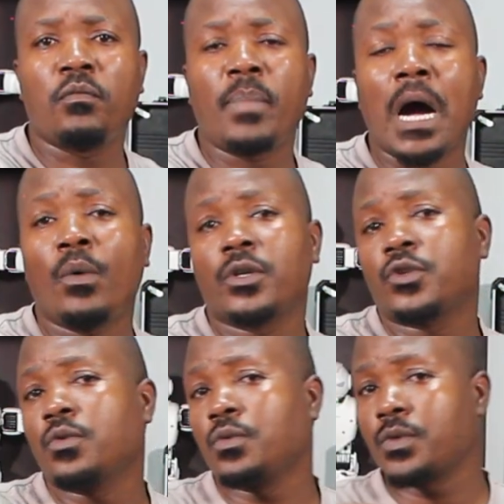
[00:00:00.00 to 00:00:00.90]
power
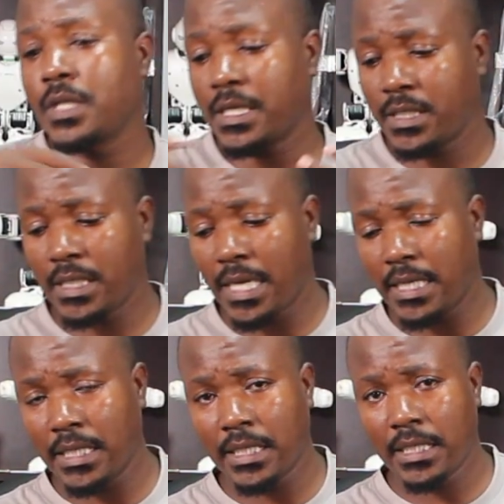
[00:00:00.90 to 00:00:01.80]
tools that
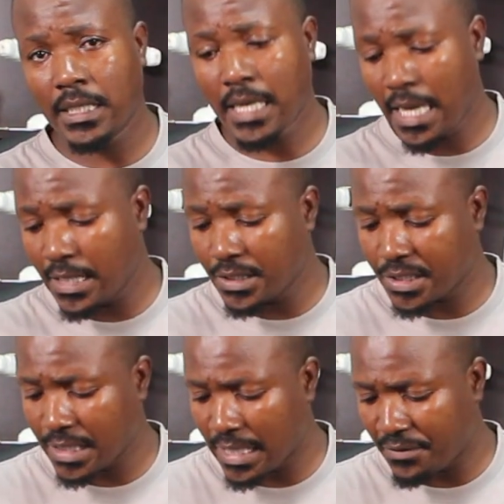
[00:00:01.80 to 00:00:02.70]
an
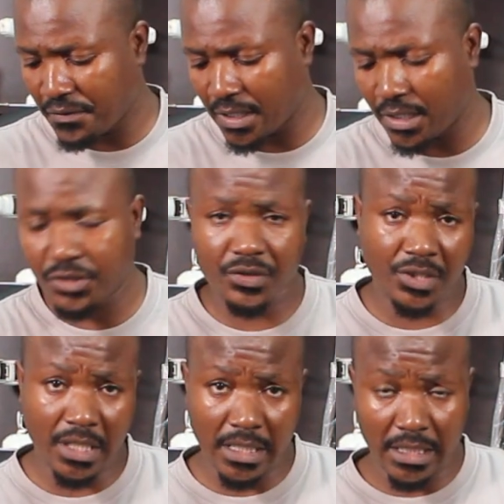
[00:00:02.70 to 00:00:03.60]
entry-level
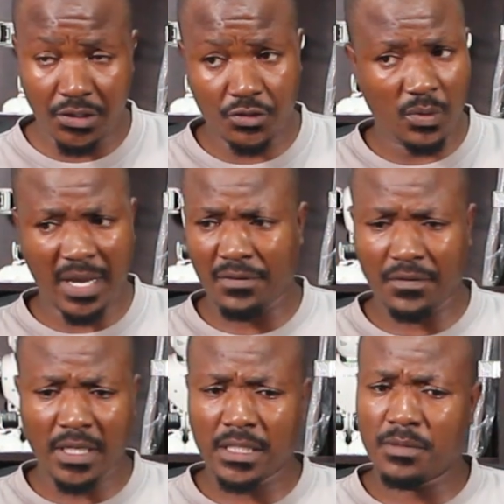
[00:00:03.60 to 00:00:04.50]
electrician needs to have,
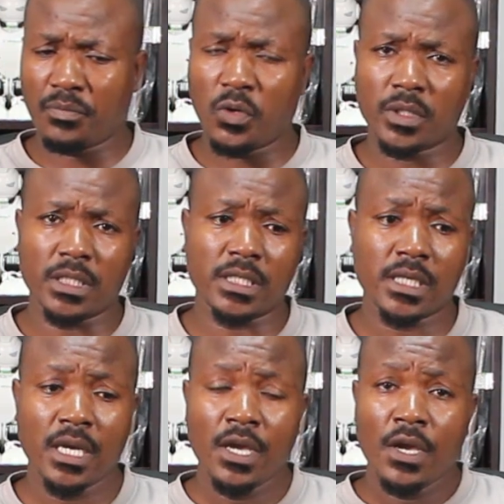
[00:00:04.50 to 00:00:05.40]
and it's important
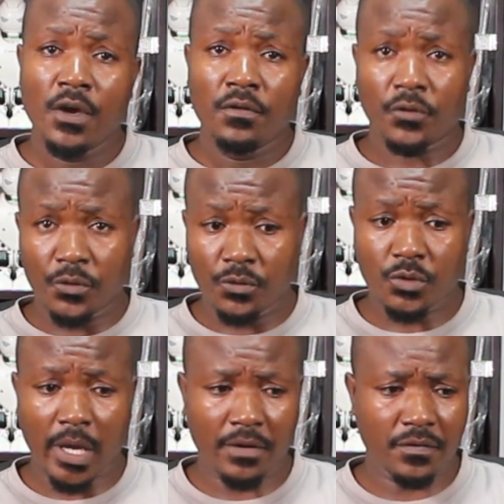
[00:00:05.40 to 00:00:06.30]
for you to
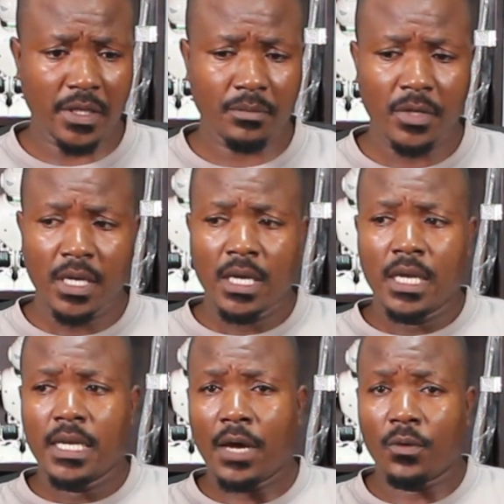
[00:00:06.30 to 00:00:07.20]
have them.
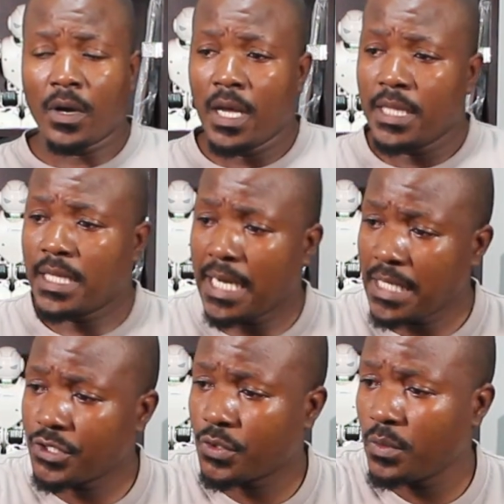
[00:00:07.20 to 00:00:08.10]
Now, the
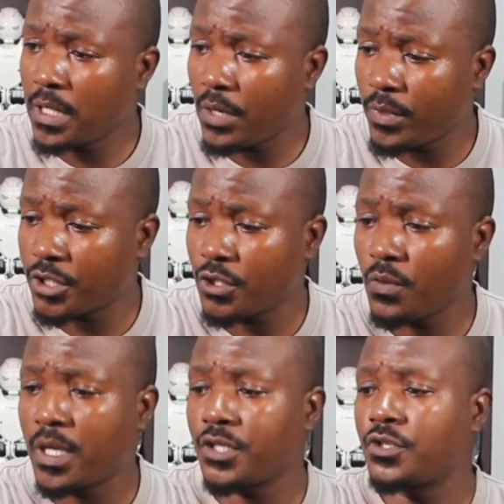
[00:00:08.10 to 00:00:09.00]
last tool that I want to
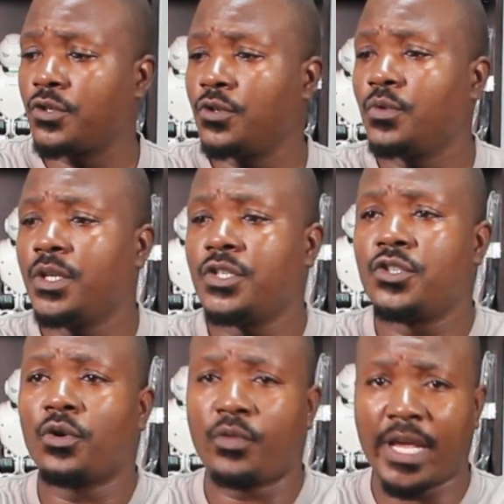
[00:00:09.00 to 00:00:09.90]
showcase to you is
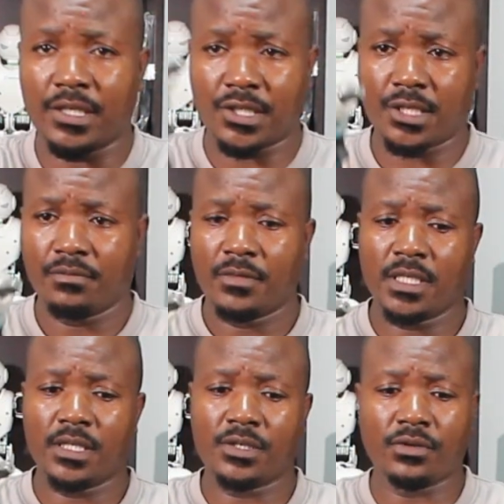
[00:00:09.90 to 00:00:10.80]
your wrench. This
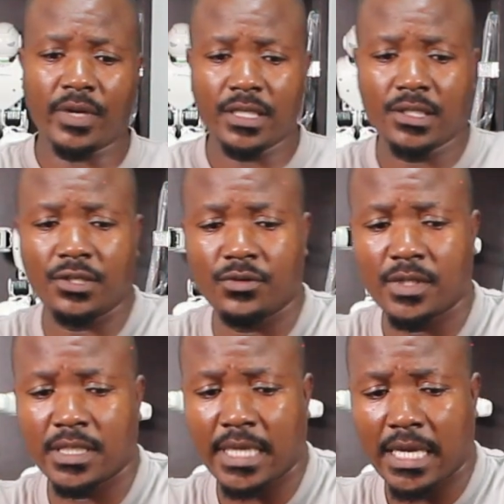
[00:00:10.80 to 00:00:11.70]
is your wrench. It
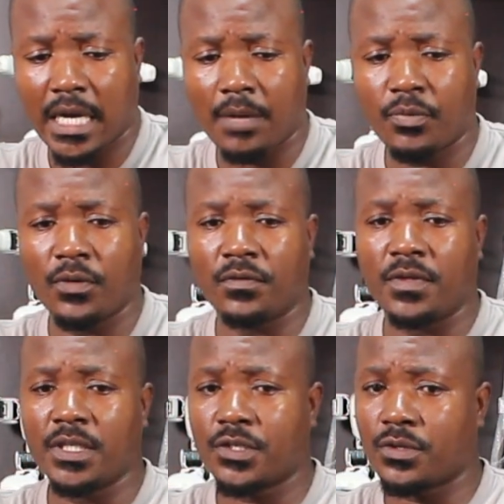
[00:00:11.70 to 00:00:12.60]
uses a couple of
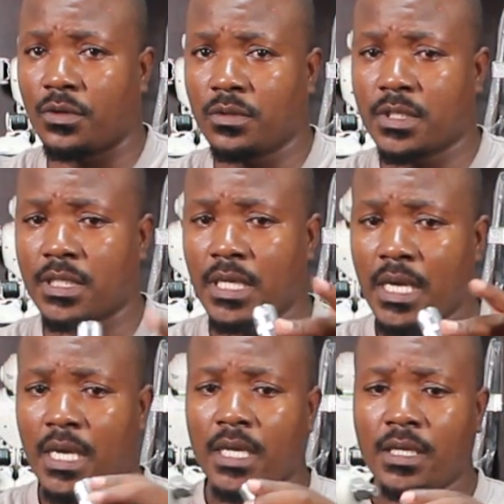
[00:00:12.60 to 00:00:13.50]
these tools,
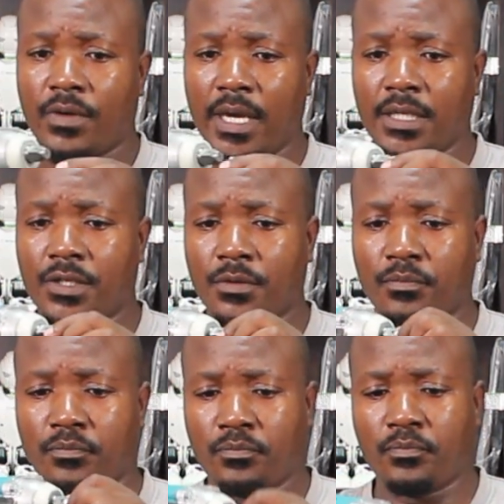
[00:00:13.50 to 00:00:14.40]
right?
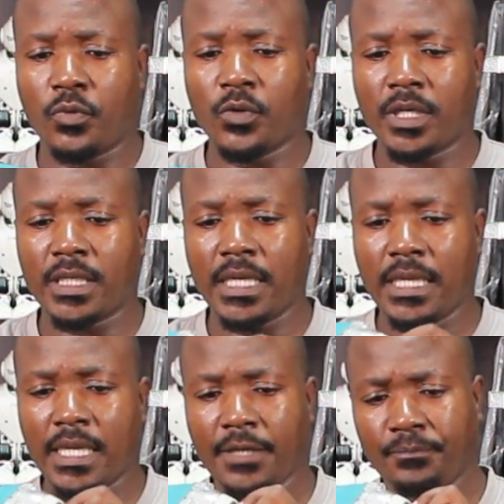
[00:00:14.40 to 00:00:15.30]
Put it in
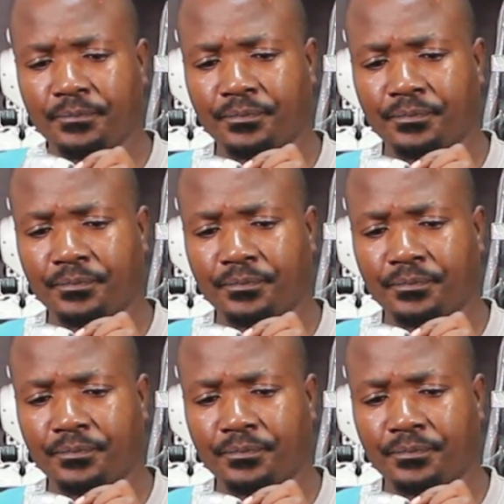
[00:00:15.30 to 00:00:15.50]
there,